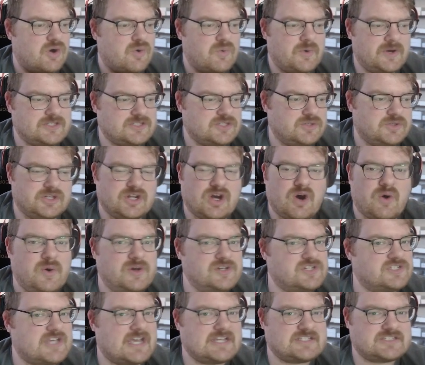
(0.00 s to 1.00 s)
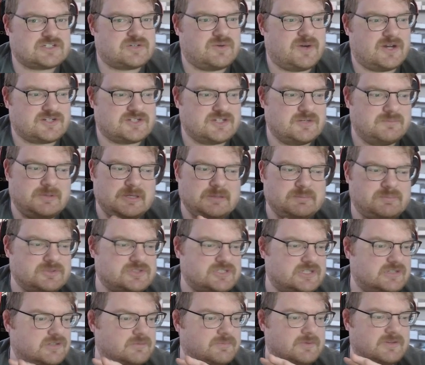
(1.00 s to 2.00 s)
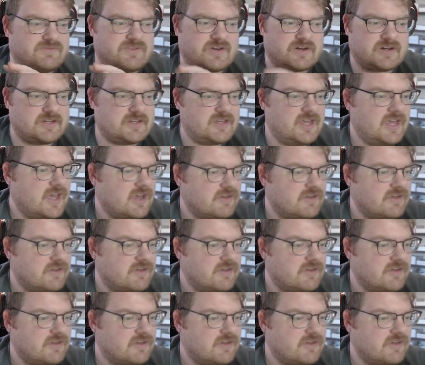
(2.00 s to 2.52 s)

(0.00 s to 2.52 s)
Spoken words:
You can always just ask a question and people seem to be very,